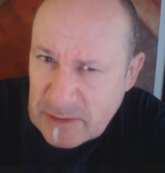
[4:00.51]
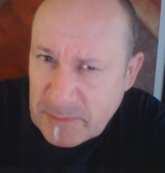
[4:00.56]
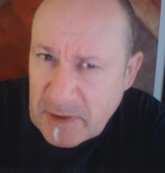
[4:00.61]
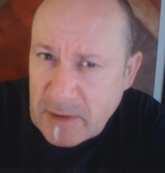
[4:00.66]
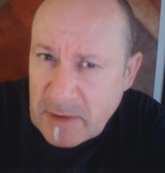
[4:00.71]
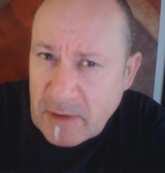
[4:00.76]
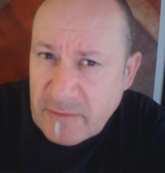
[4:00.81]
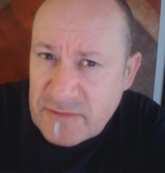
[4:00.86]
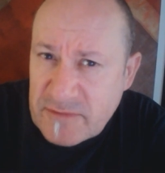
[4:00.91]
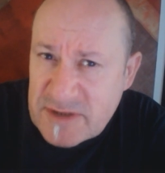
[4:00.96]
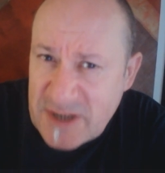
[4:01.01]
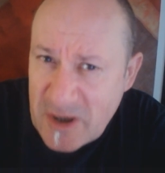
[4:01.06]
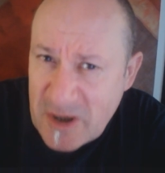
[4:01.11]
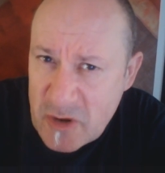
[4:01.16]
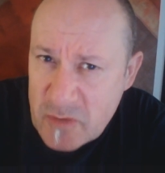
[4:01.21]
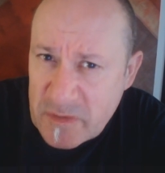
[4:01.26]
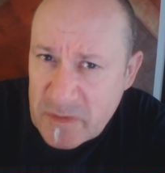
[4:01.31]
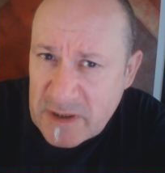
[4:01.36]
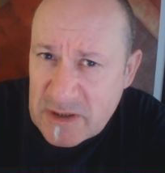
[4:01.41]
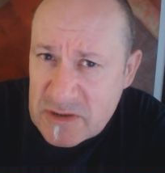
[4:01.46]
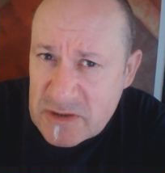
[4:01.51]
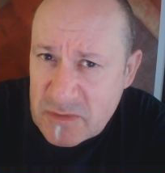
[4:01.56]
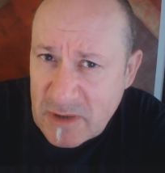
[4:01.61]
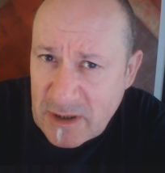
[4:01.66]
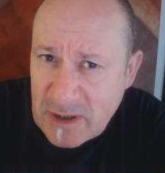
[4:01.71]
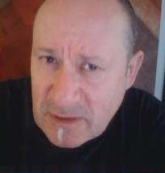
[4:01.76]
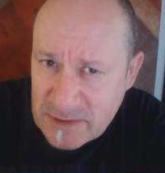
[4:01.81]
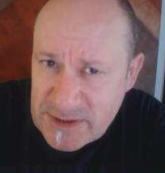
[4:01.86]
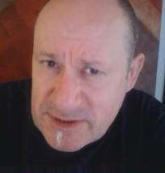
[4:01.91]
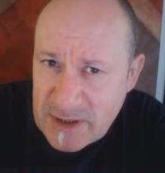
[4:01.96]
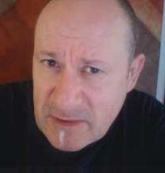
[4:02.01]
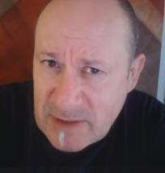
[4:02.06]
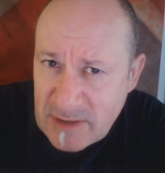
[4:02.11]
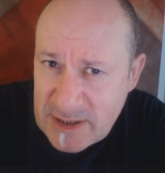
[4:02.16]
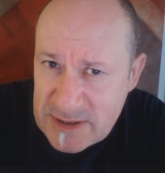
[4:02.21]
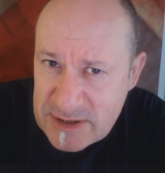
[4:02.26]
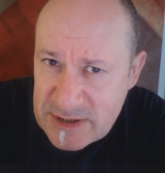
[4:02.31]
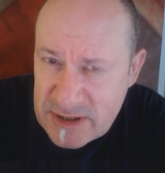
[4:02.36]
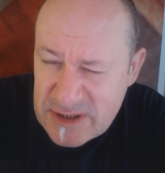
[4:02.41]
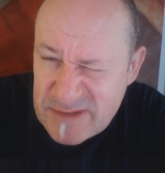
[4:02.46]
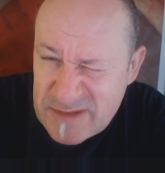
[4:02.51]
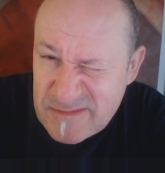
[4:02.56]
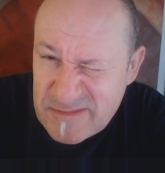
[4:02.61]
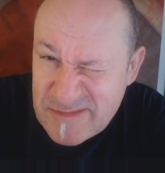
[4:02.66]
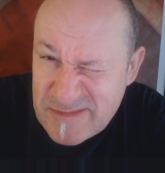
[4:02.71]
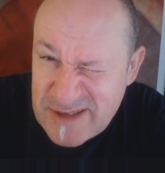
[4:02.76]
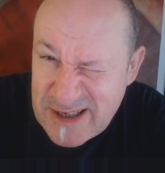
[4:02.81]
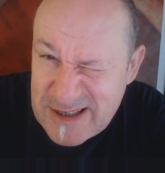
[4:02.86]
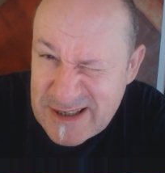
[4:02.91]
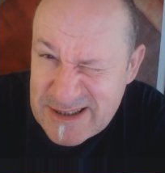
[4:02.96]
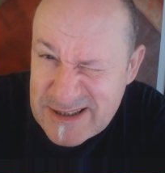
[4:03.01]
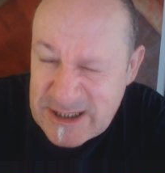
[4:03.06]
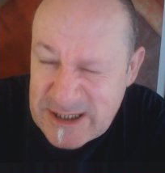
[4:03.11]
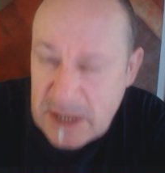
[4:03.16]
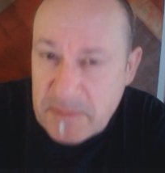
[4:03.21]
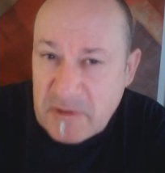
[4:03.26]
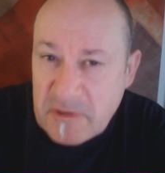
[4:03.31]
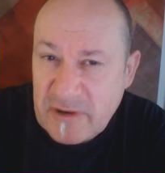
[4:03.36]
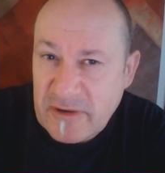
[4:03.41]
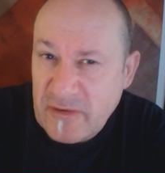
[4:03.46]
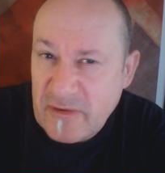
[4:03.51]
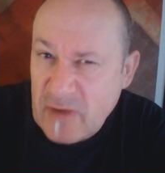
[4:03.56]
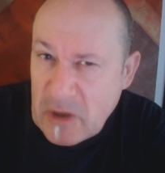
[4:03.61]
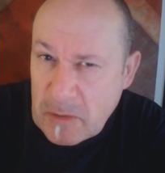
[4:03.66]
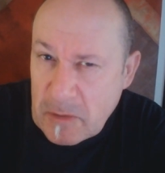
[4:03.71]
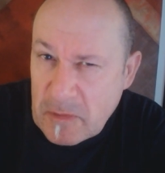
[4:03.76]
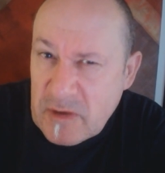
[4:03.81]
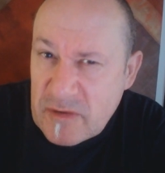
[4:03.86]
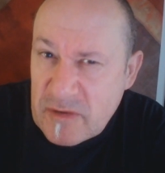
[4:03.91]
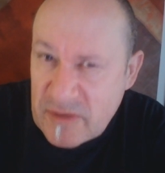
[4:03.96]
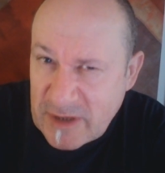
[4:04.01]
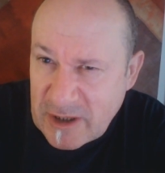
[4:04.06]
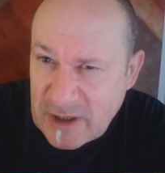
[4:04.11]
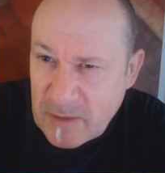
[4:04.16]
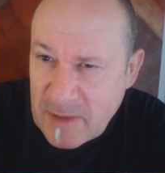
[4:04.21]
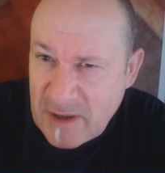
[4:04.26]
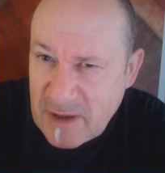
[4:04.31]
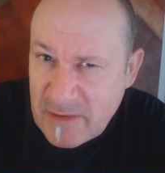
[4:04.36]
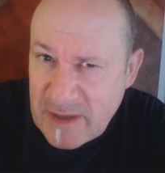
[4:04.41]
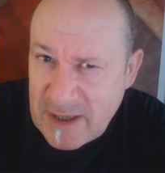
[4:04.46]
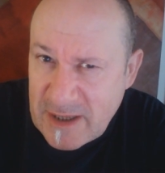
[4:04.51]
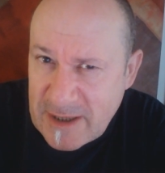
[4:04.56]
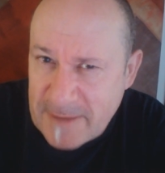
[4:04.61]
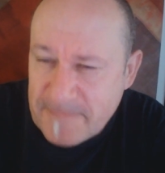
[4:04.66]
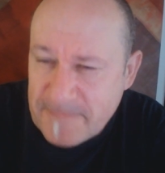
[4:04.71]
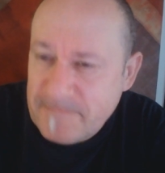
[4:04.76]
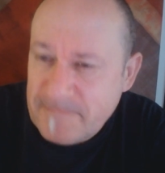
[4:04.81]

bit of Toby as well. So let's just take a segment of him and think about that.